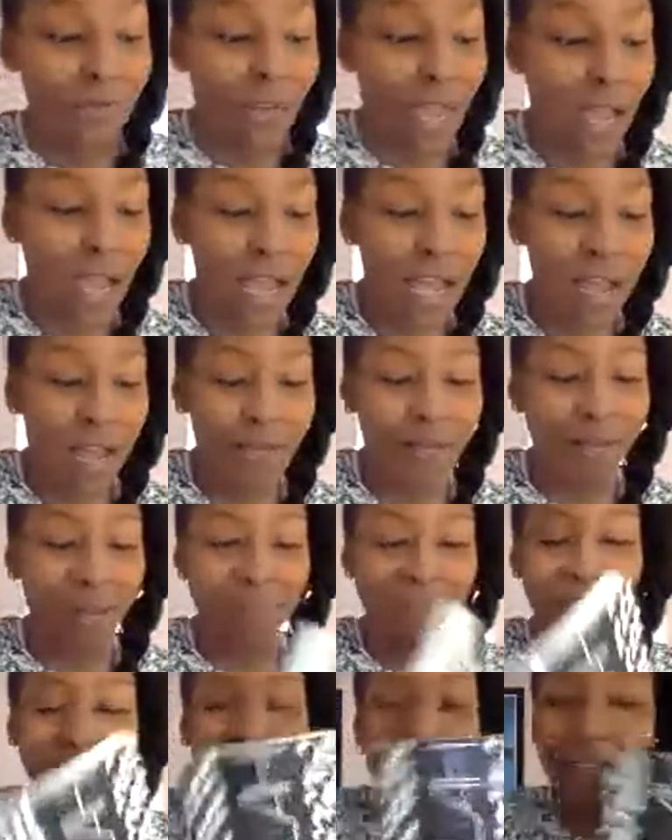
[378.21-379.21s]
And
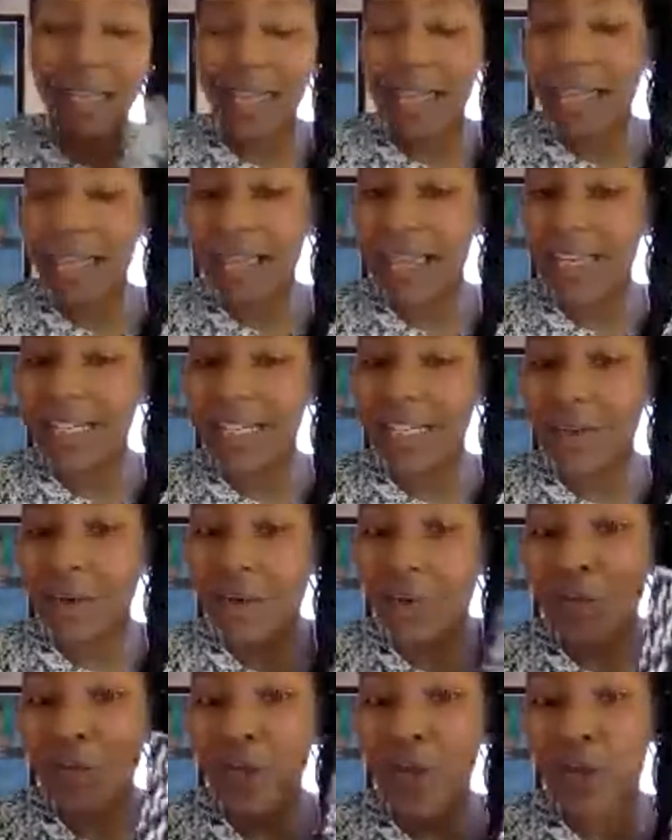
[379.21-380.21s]

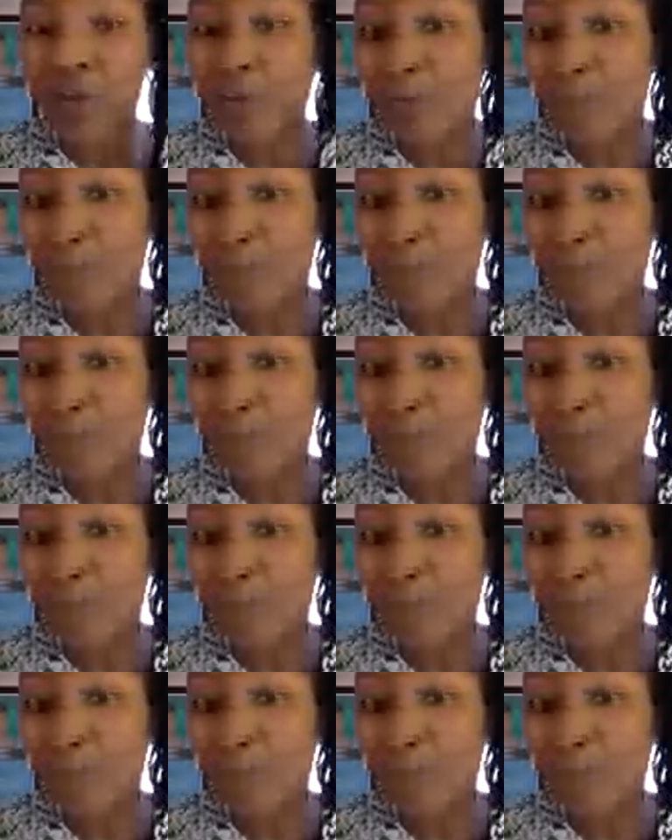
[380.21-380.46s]
who knows,